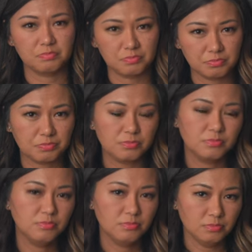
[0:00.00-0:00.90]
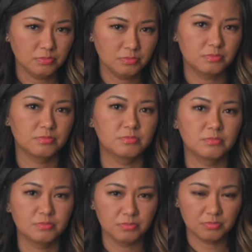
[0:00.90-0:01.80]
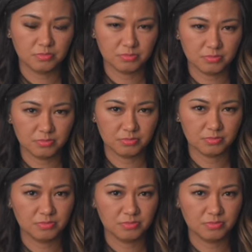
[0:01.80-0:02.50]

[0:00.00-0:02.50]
This person isn't speaking.